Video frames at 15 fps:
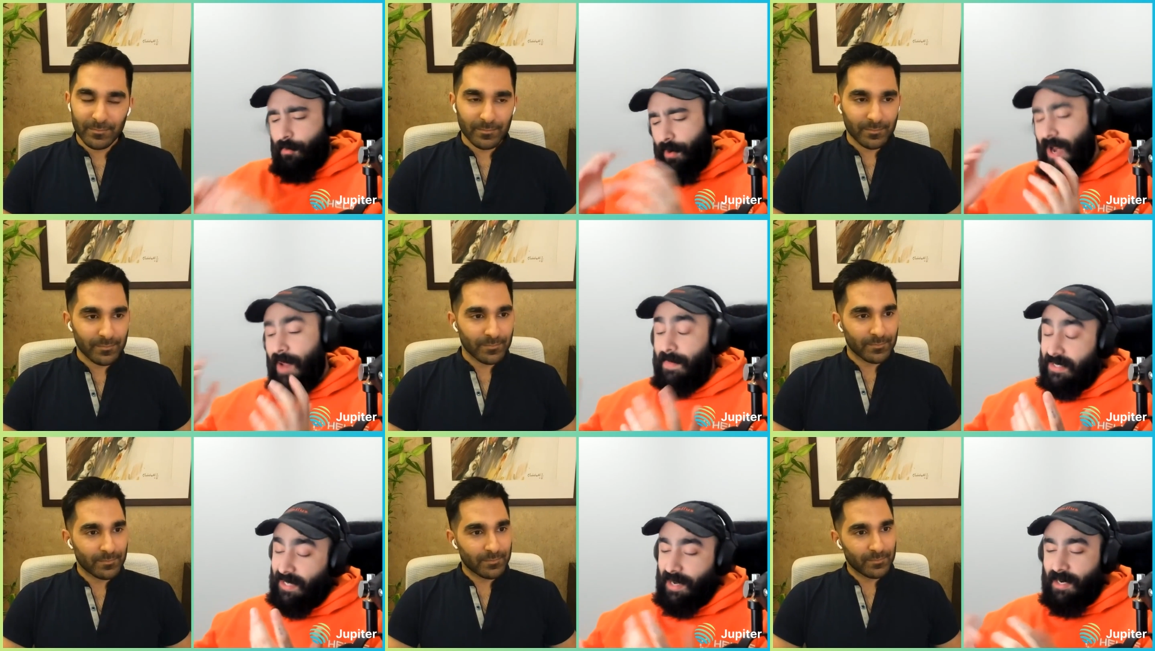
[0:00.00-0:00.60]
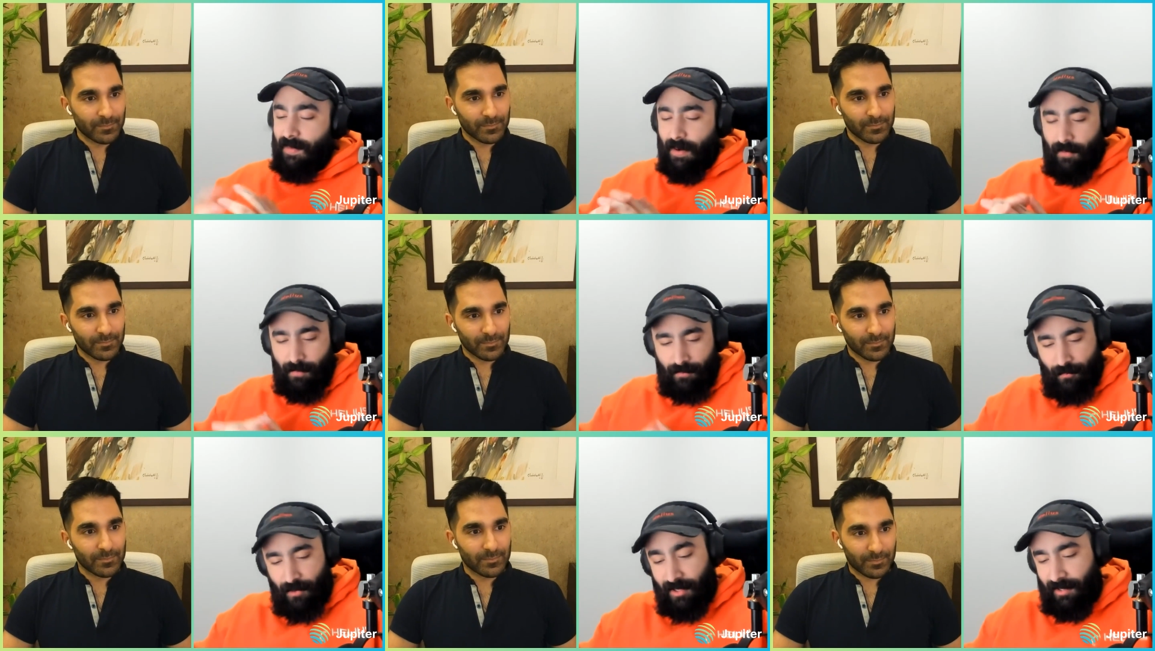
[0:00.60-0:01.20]
Speaker 1: What I'm excited
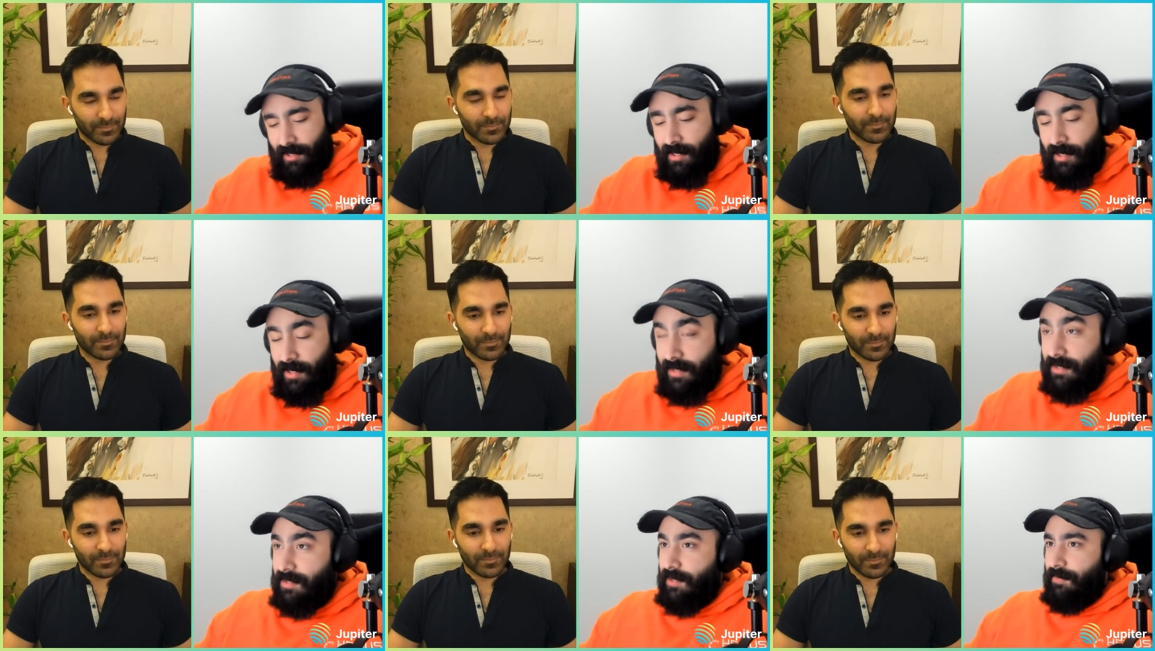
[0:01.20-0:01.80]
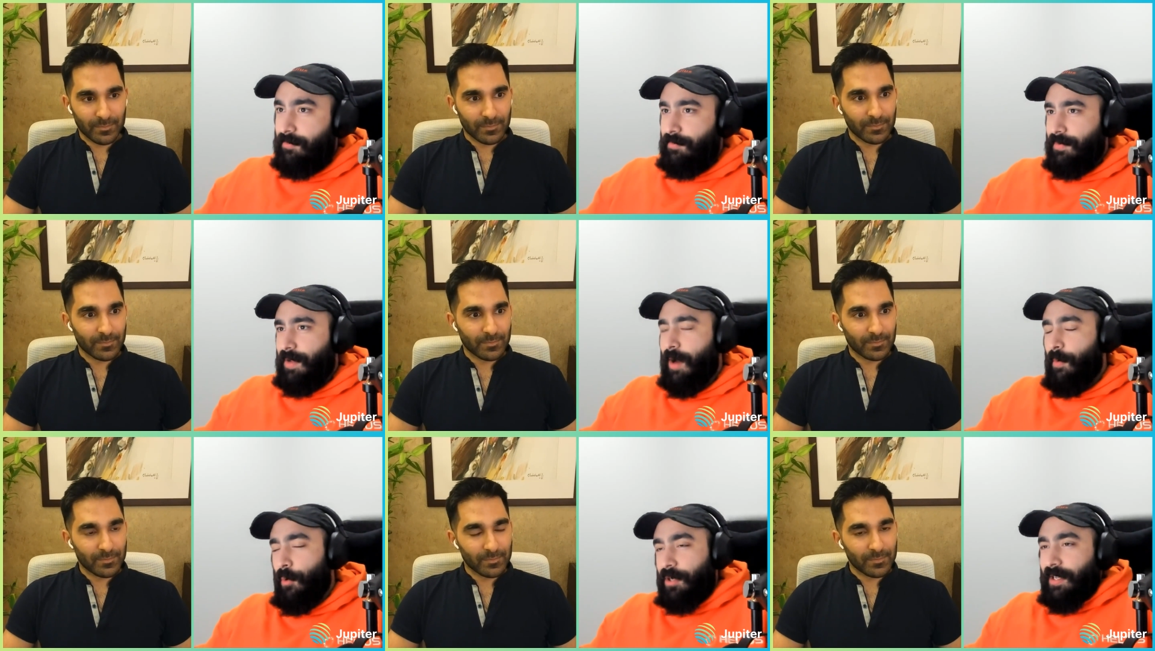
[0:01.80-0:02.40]
about really is the
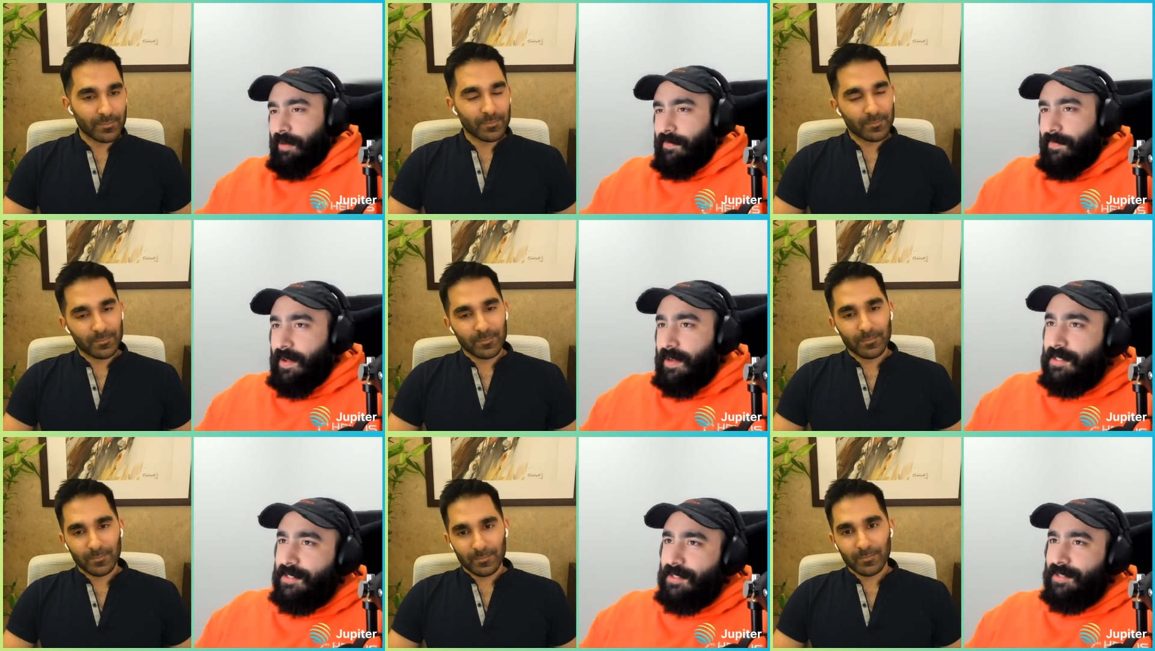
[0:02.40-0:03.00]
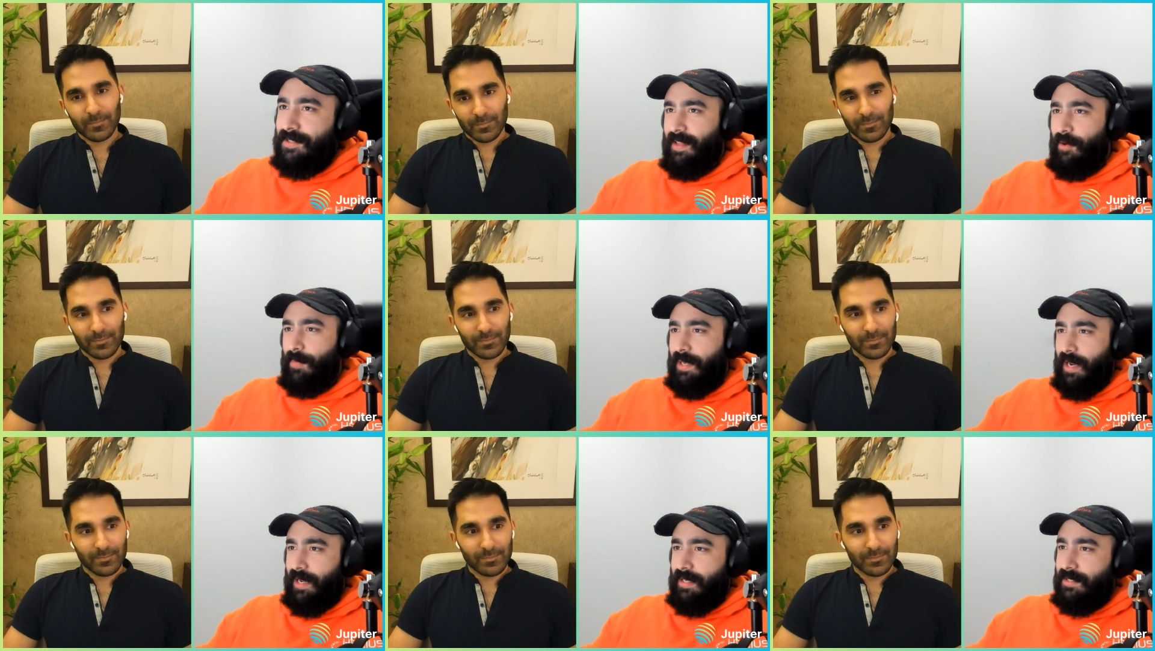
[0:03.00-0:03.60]
network getting fixed. That
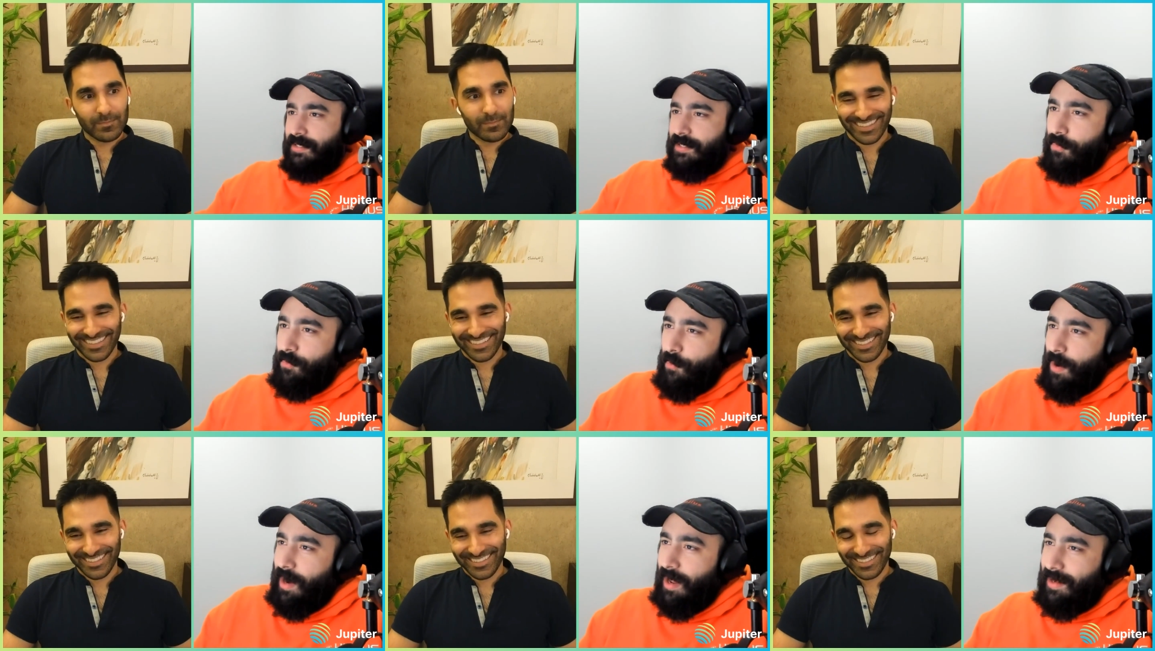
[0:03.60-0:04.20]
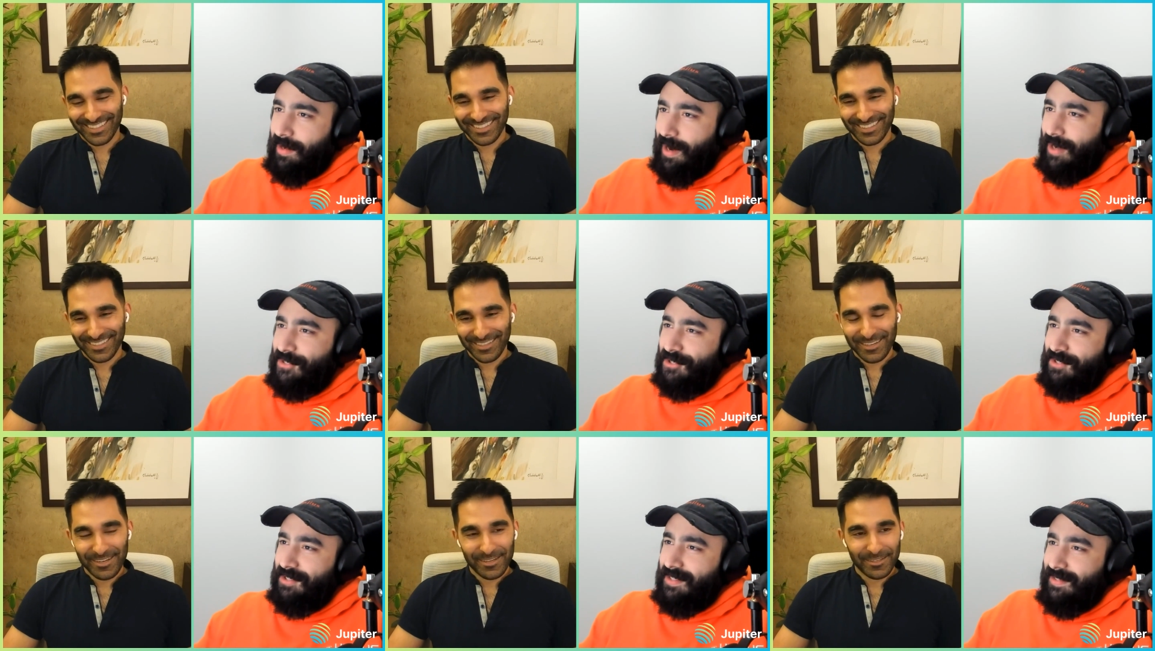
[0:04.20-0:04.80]
would be nice when I can
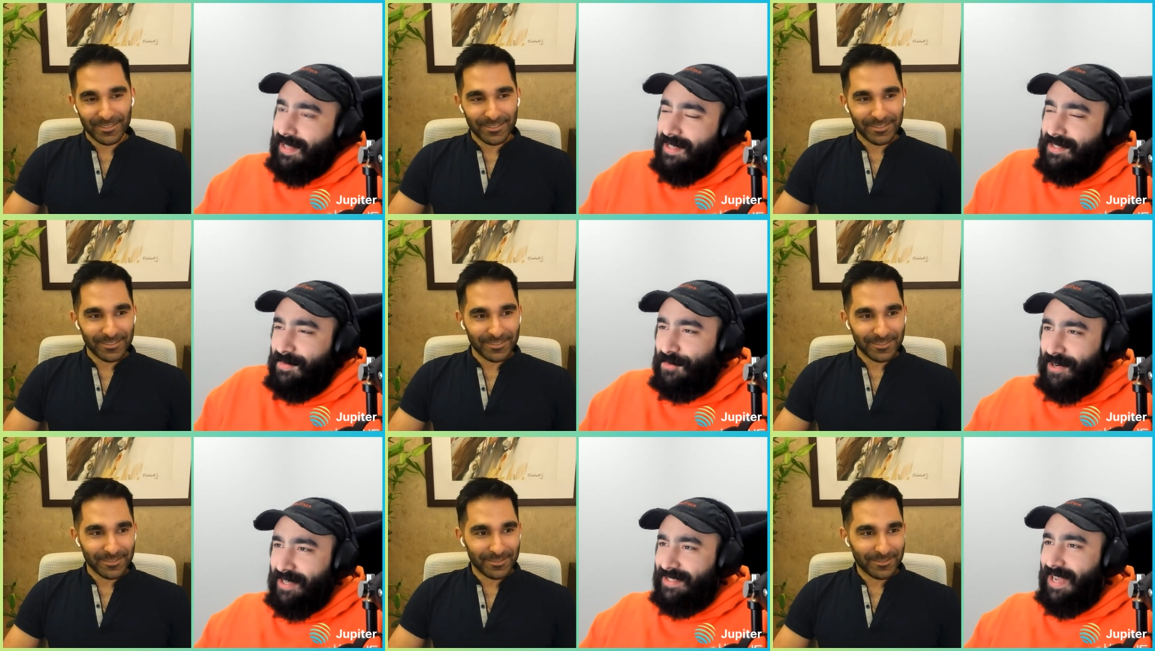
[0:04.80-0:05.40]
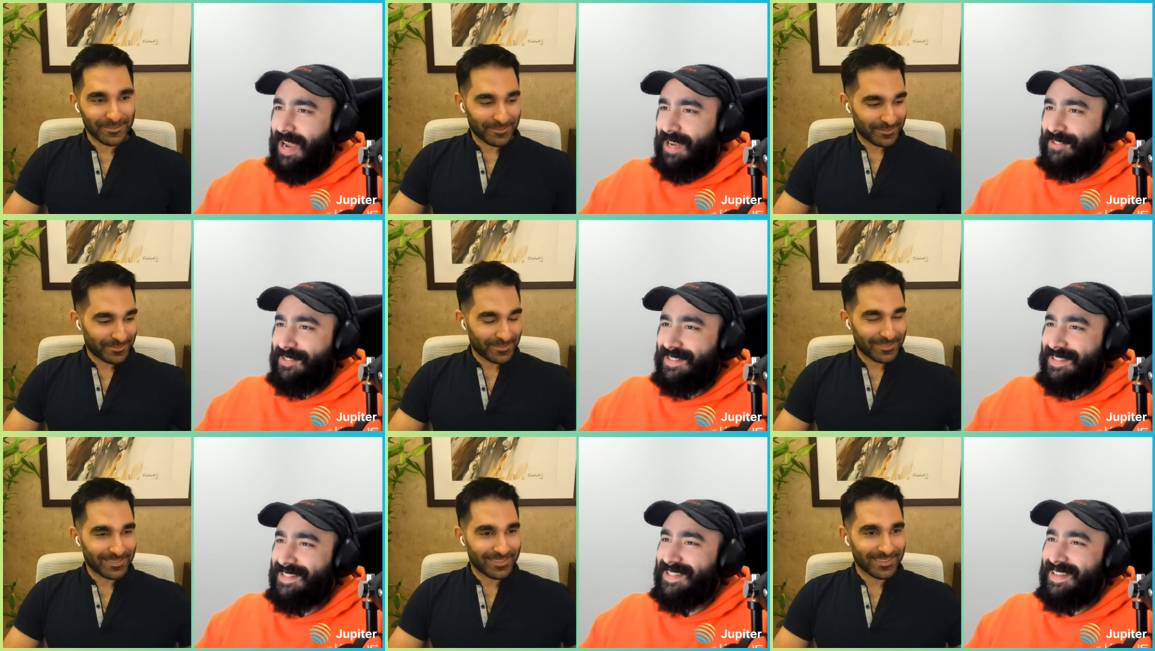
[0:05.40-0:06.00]
actually land some
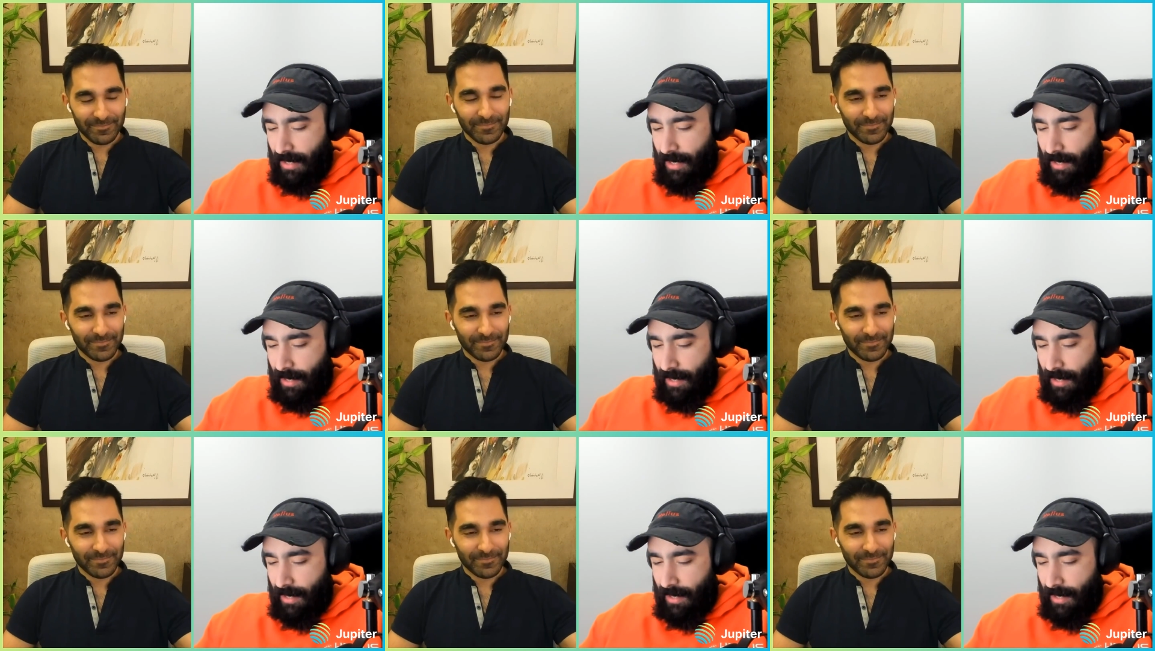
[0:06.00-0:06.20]
transactions.